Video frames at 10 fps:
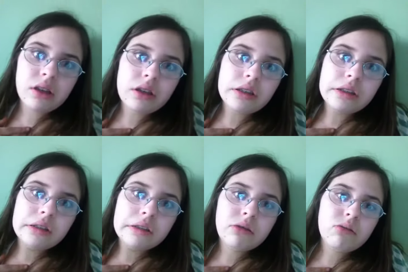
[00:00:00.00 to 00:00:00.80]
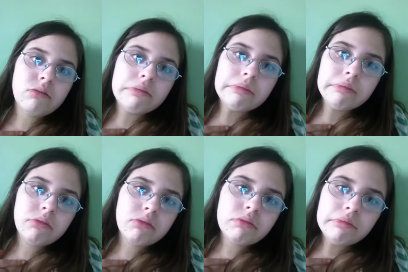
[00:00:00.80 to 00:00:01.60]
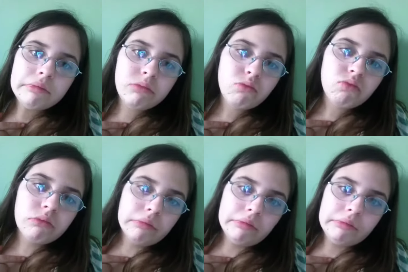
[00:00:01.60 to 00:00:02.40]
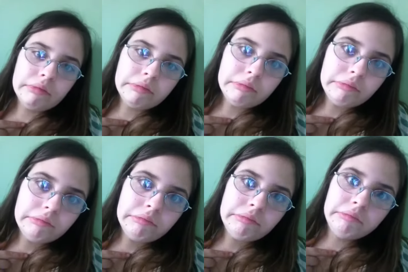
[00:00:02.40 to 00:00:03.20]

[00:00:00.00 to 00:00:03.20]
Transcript: Nobody speaks.